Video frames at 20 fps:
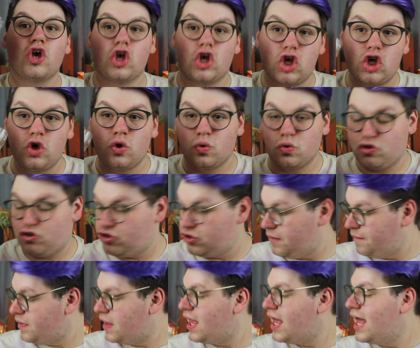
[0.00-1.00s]
Huge.
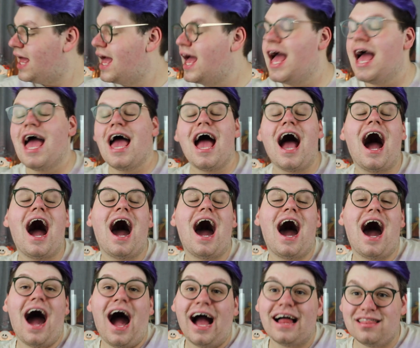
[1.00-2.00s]

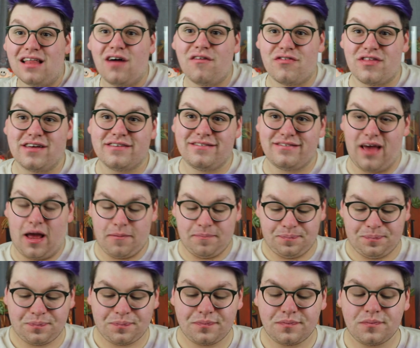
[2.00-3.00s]
I love this
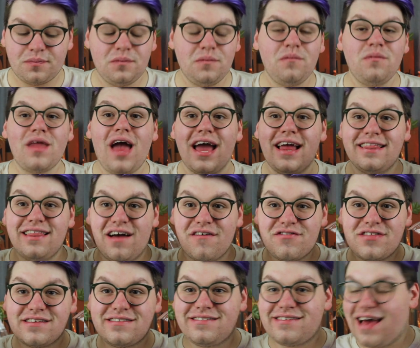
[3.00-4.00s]
scent. I love
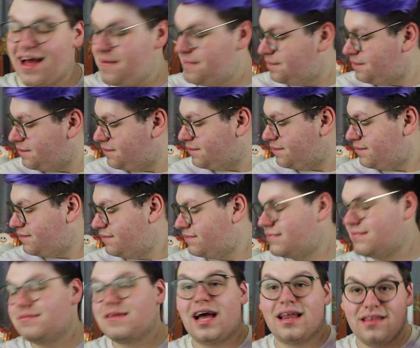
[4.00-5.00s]
this scent.
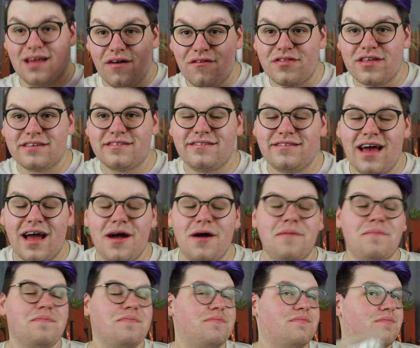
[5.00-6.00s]
I love this
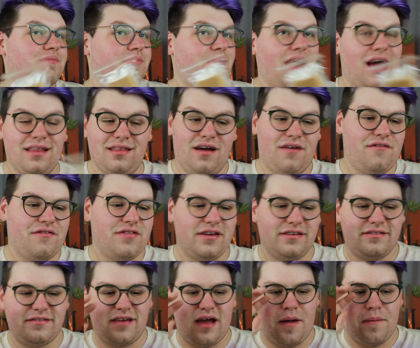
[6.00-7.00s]
scent. I love
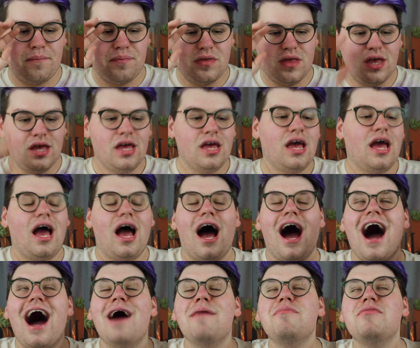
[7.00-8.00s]
this scent.
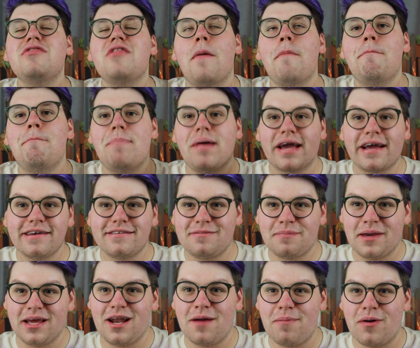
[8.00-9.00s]
I'm the biggest
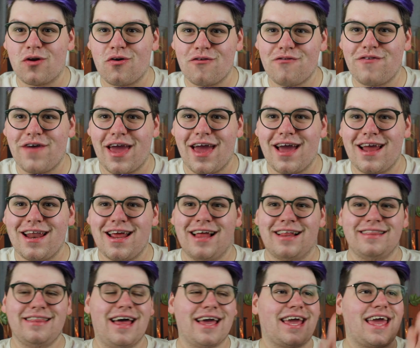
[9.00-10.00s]
peanut butter fan.
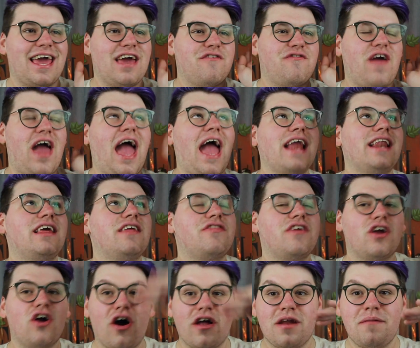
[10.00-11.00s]
Like, if
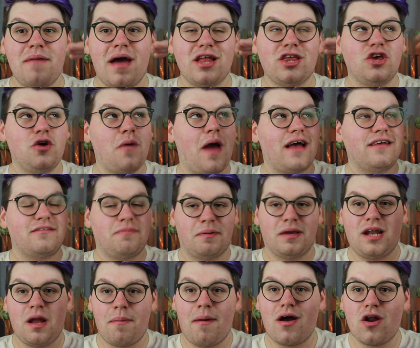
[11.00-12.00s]
anything on a menu has
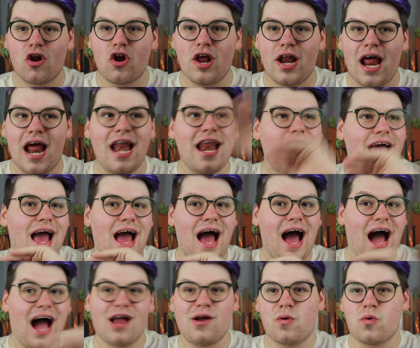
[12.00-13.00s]
peanut butter in it,
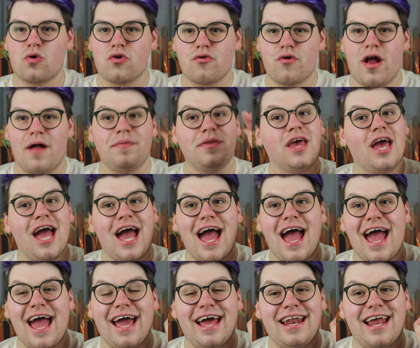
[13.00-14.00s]
I order it.
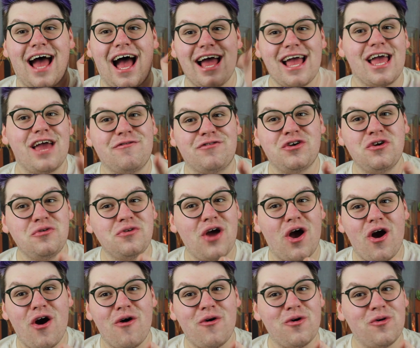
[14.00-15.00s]
And if you
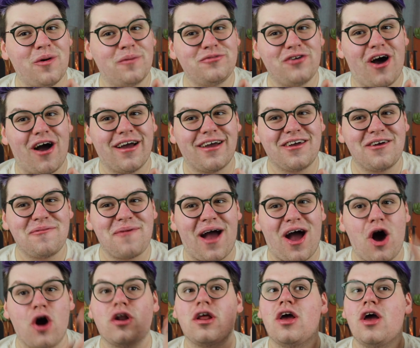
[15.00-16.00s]
know who I'm talking
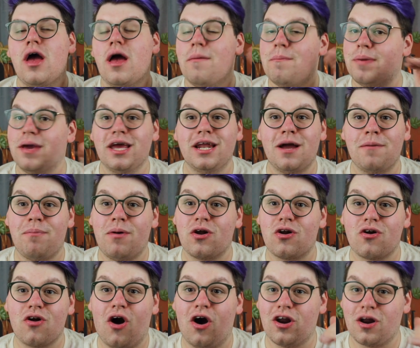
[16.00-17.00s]
about, peanut
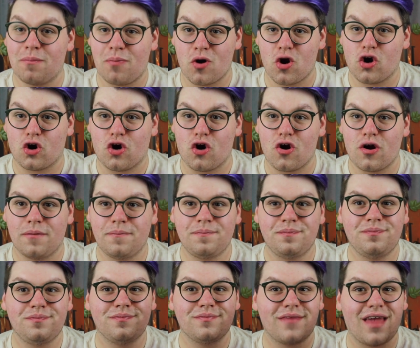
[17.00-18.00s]
butter on a burger.
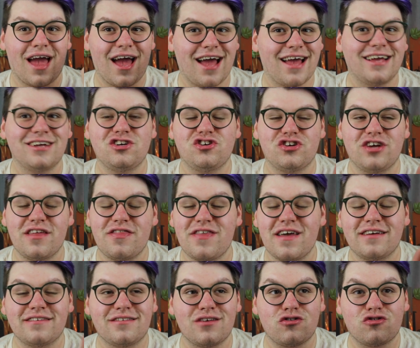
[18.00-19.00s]
She
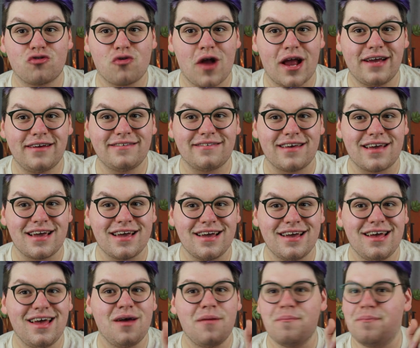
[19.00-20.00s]
thinks it's crazy,
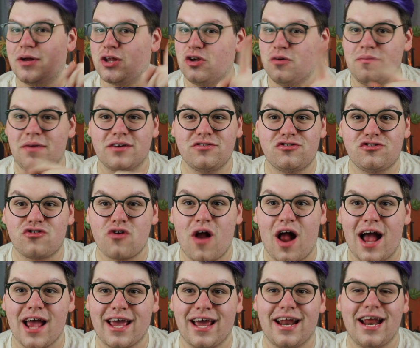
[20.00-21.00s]
but you must
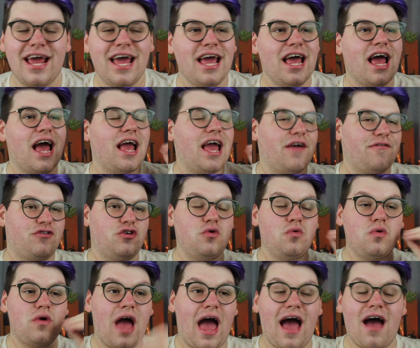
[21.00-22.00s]
try it. If
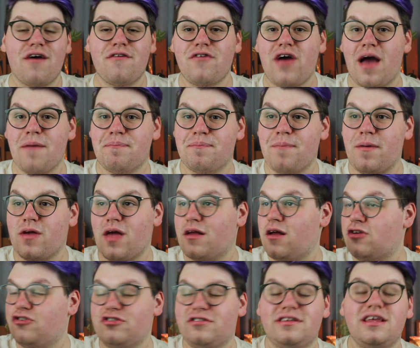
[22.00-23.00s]
you have,
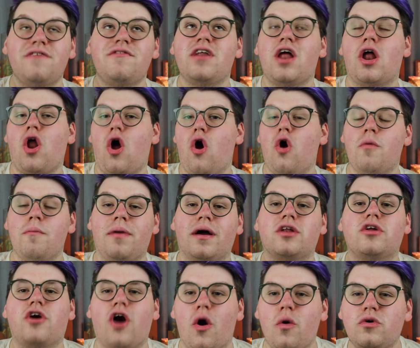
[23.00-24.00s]
uh, just even at home,
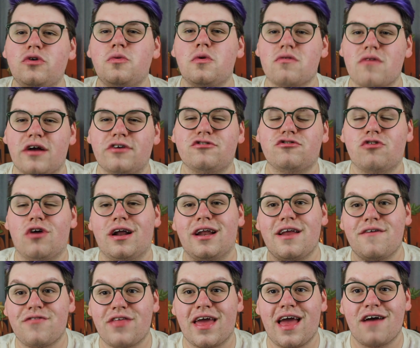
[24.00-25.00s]
but go to a restaurant and
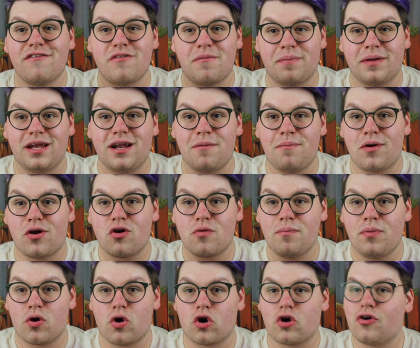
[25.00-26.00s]
if they have a peanut butter
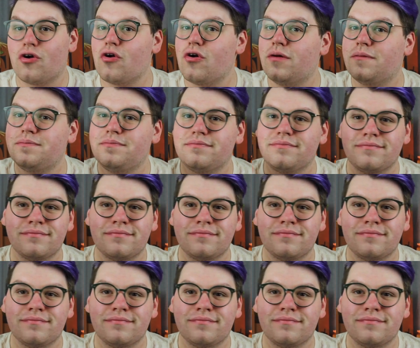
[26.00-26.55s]
burger,